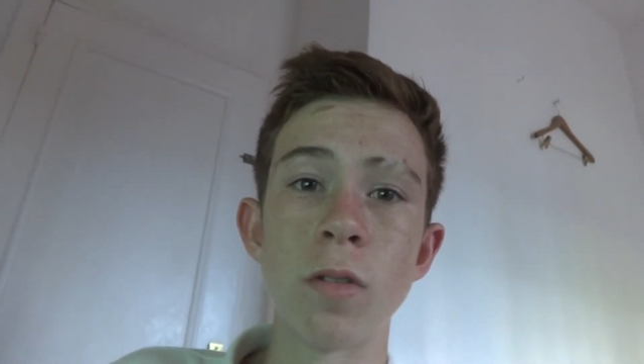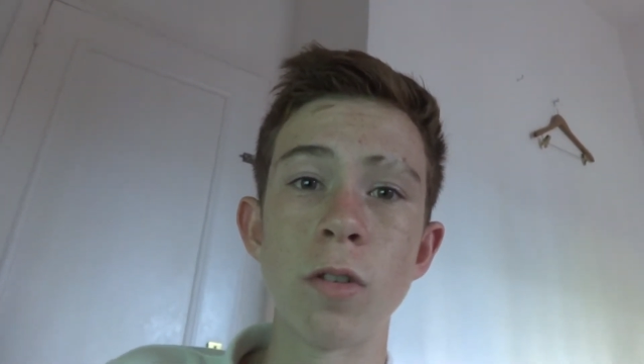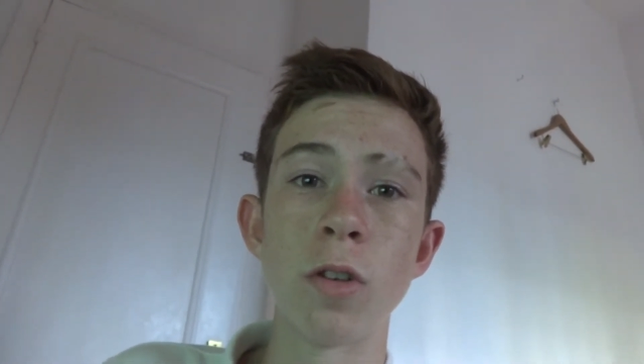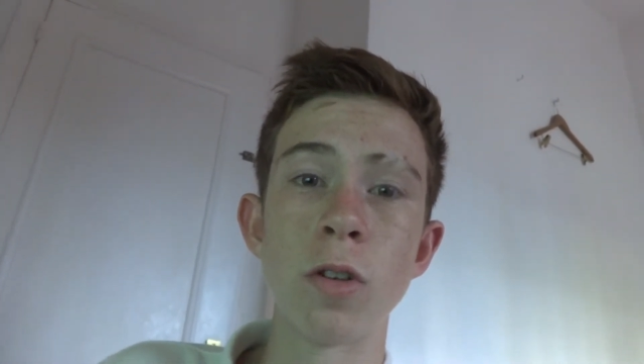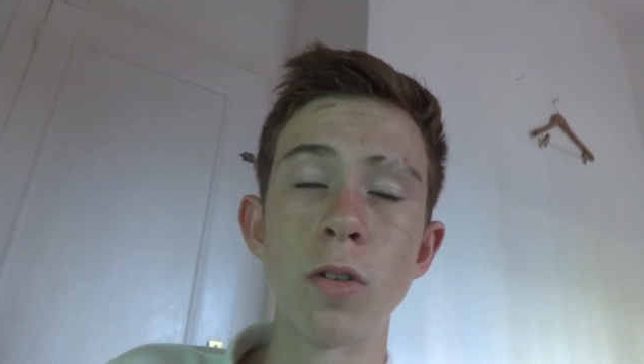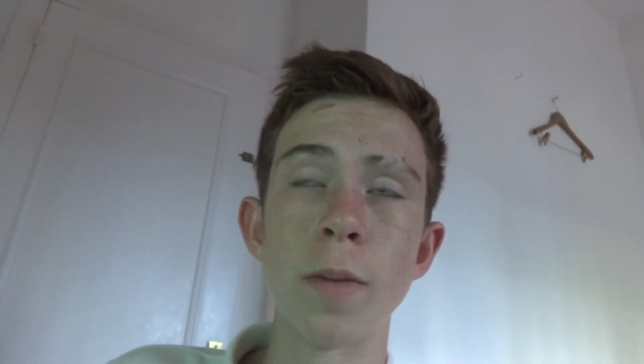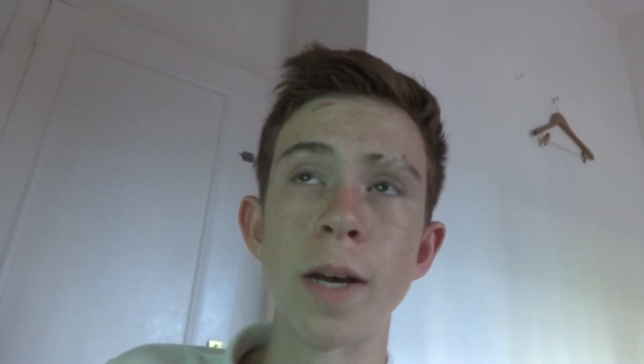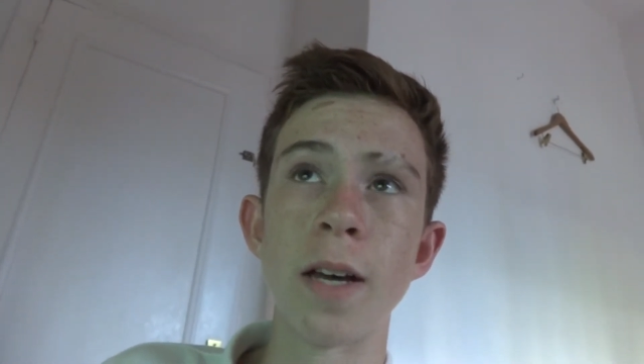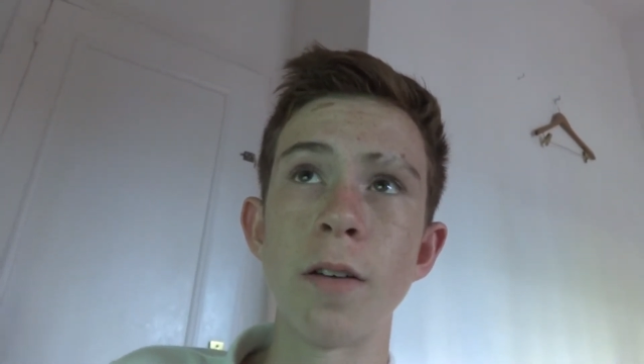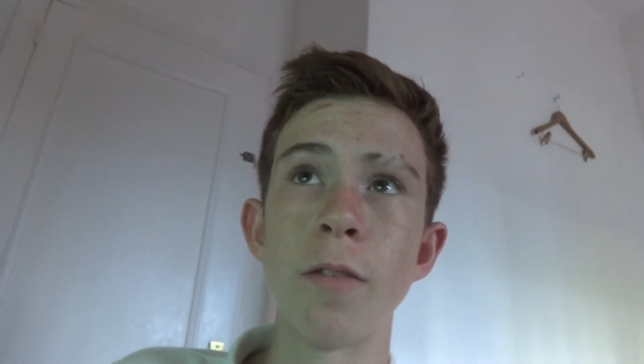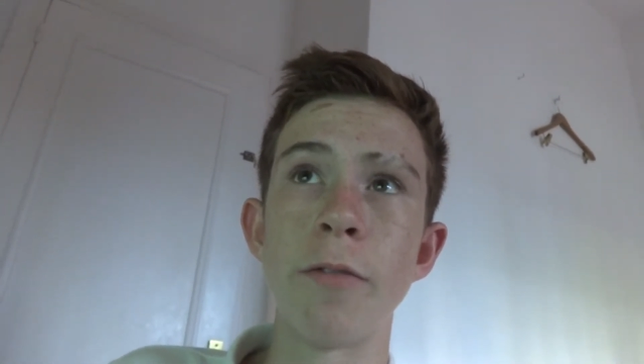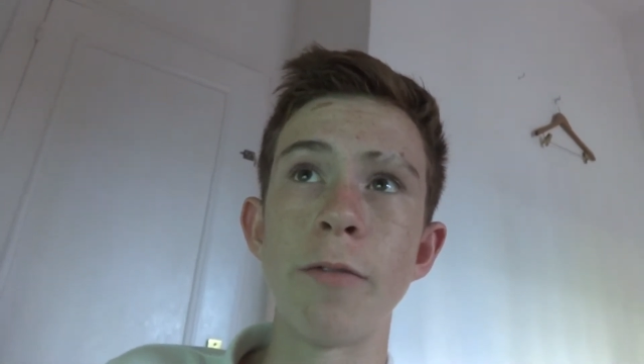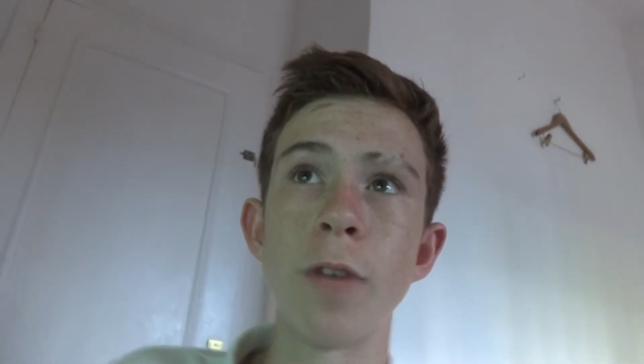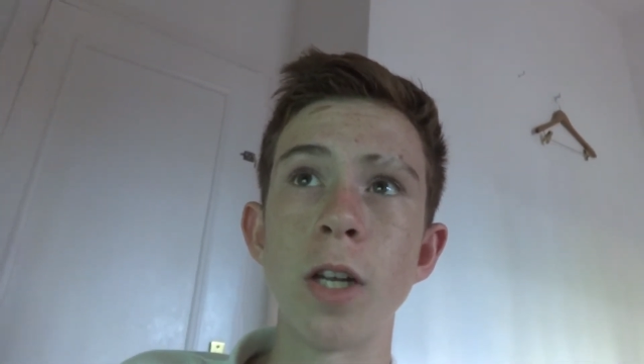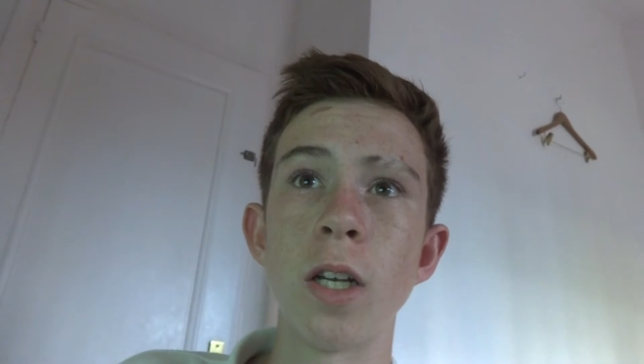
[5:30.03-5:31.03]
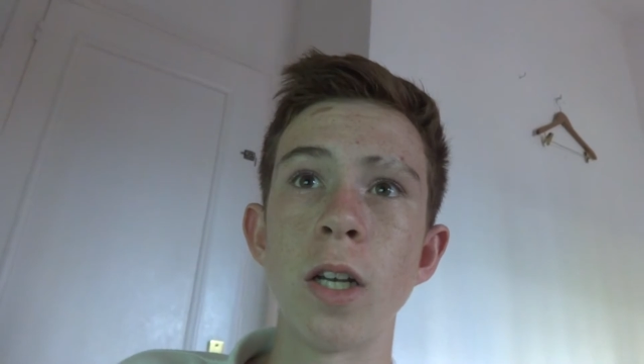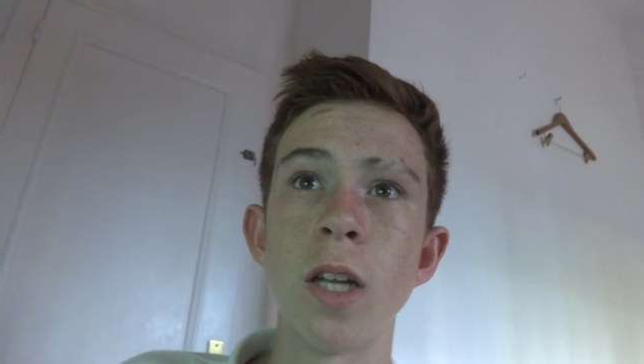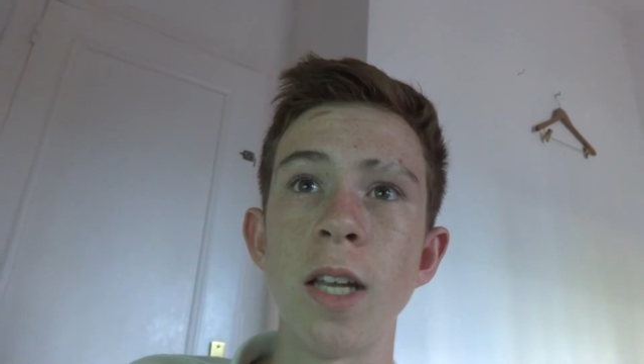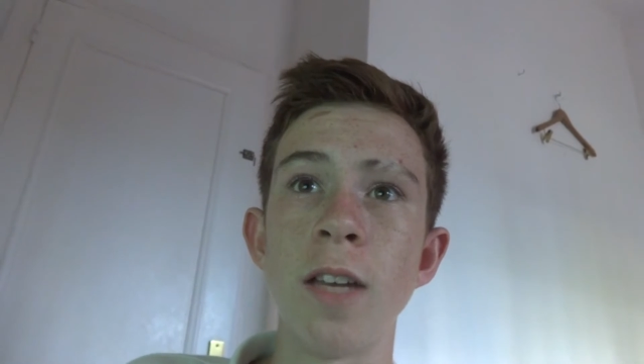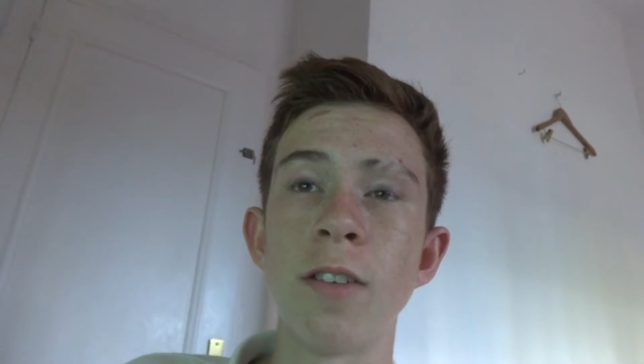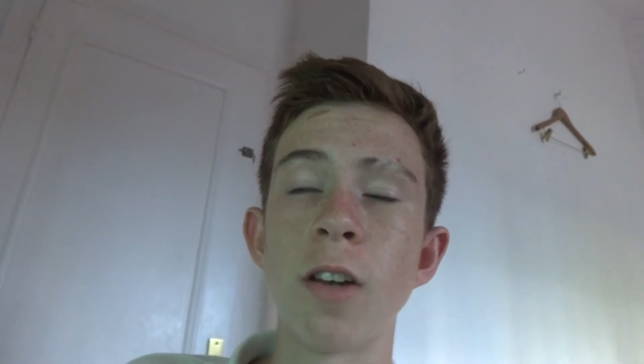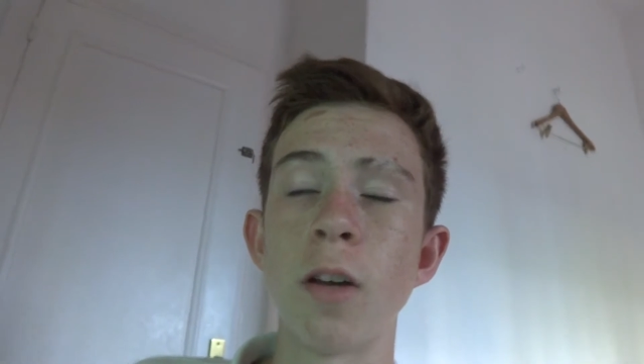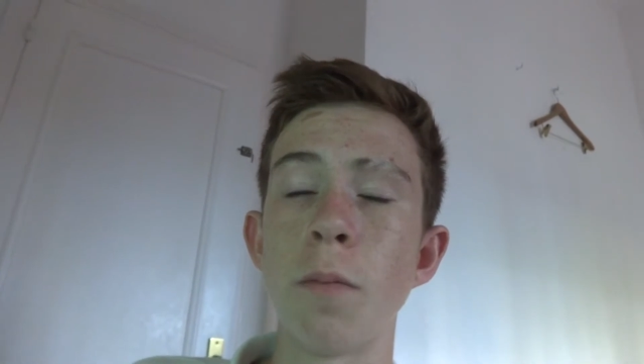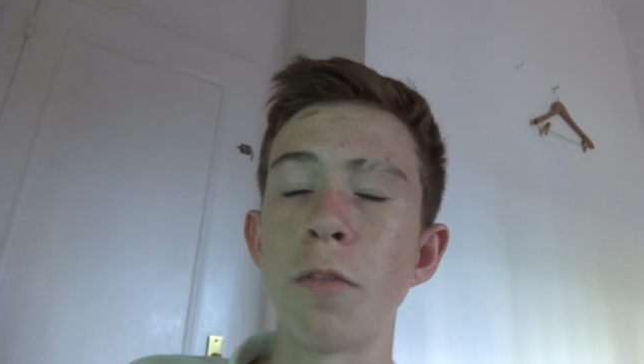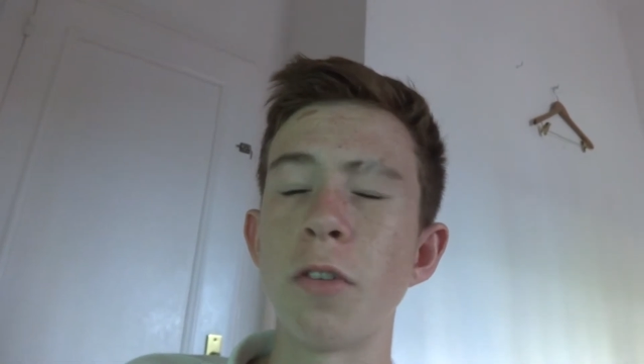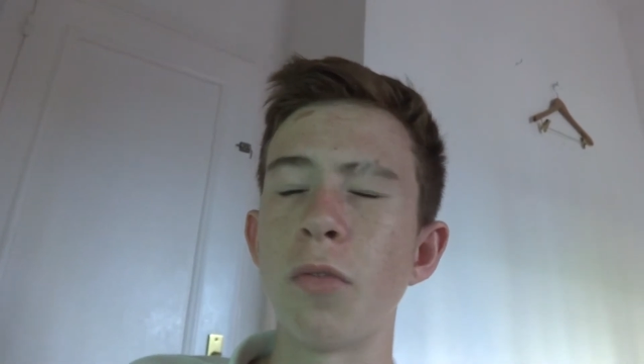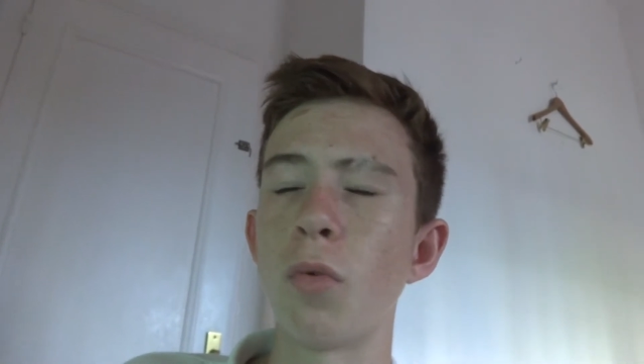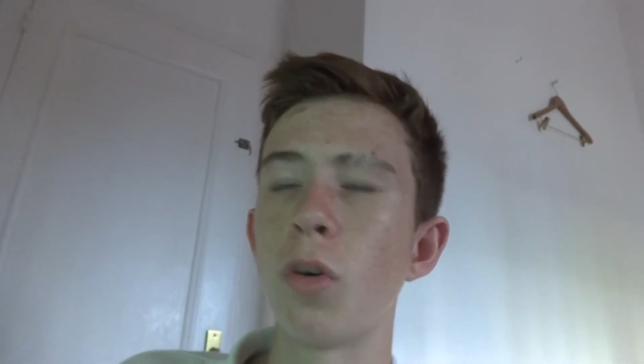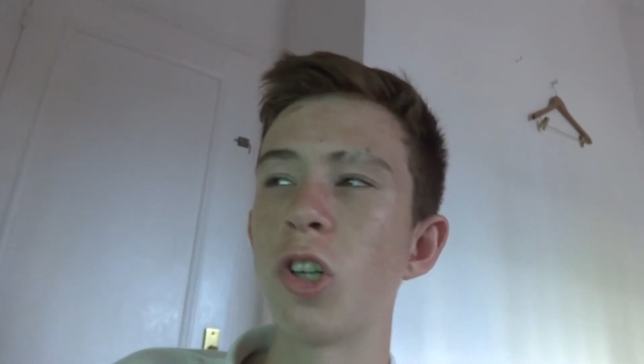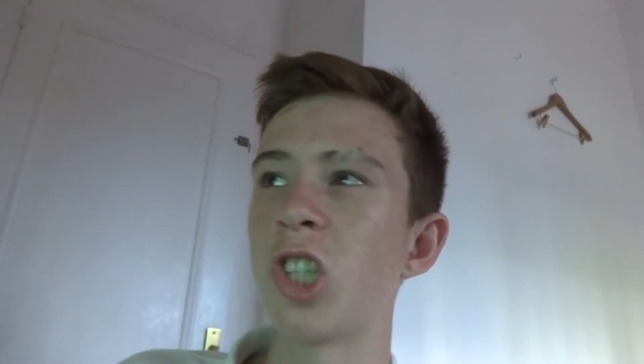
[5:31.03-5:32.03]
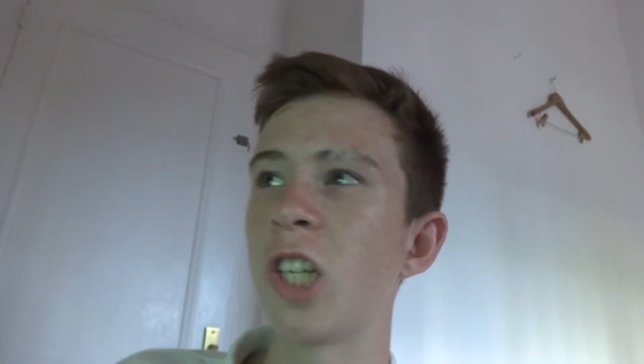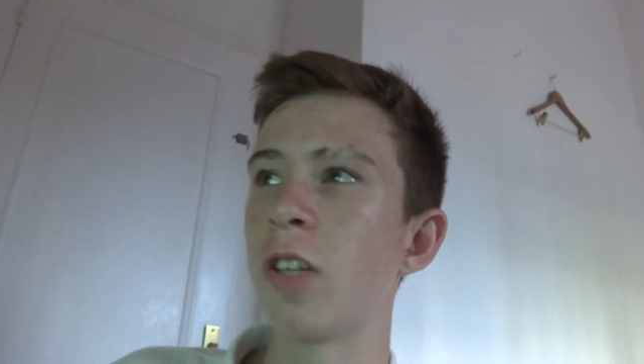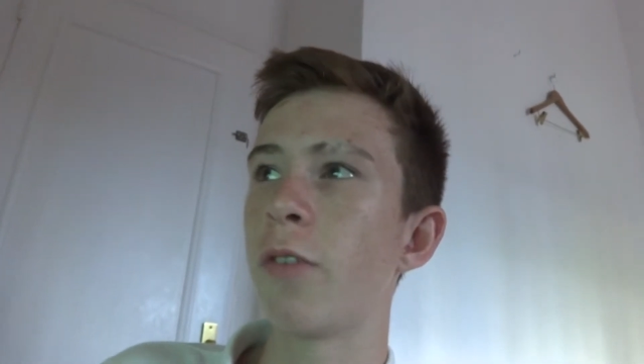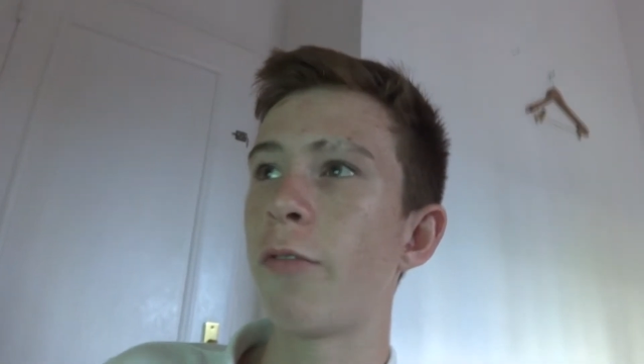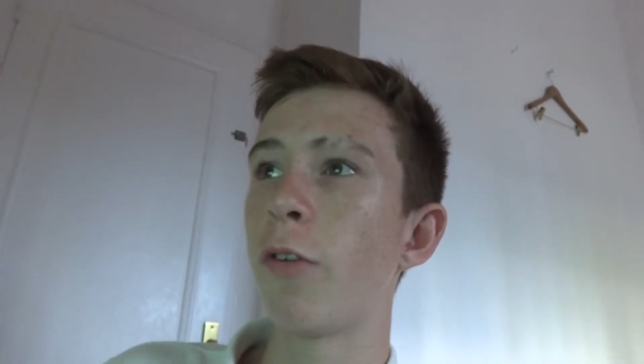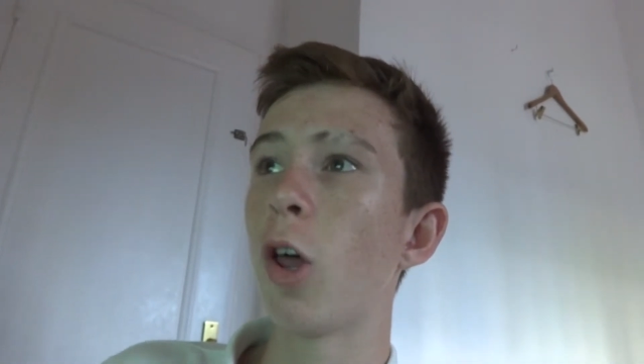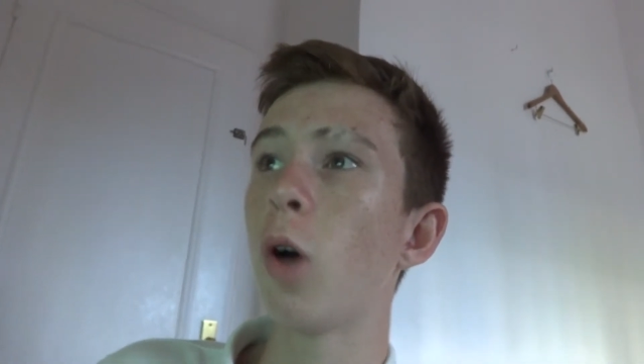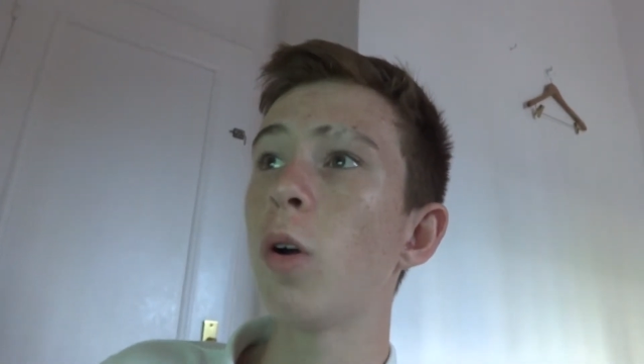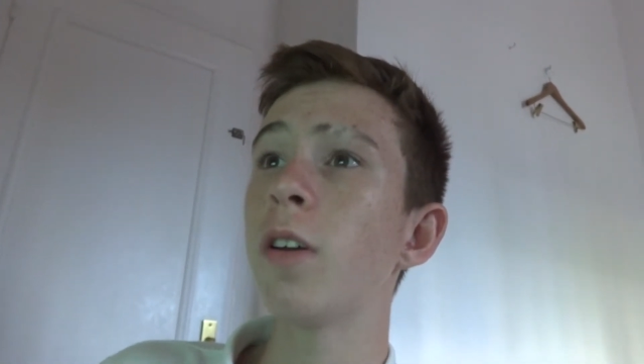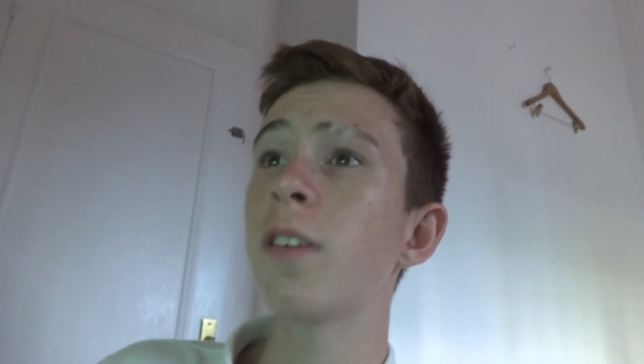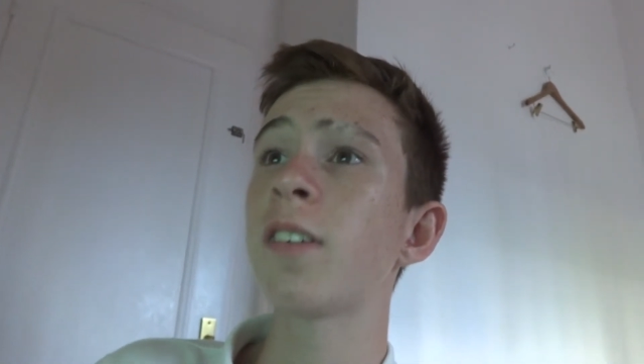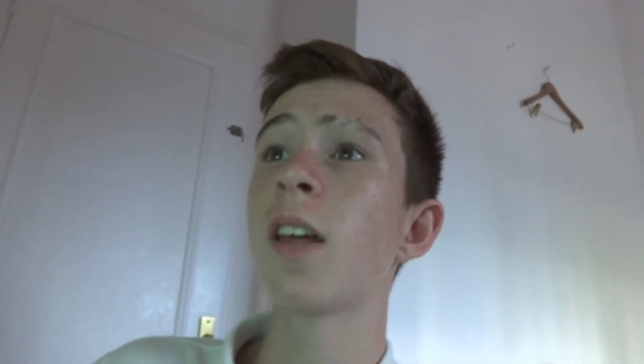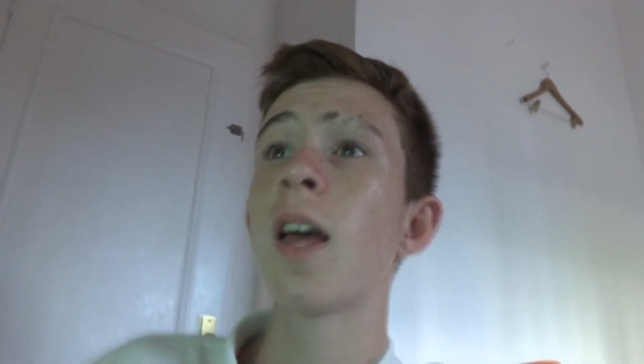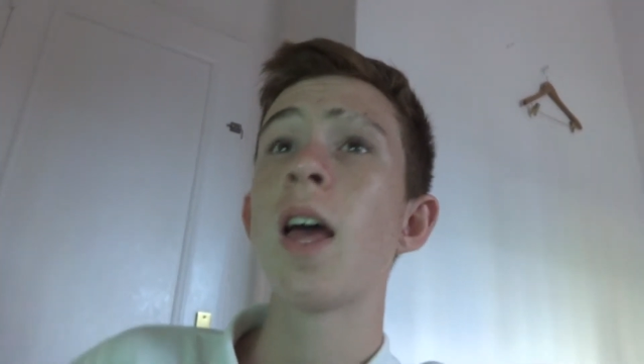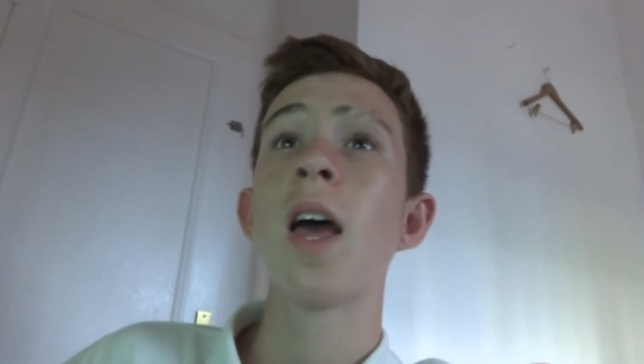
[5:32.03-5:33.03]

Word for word: good amount of fun in terms of watching the vlogs,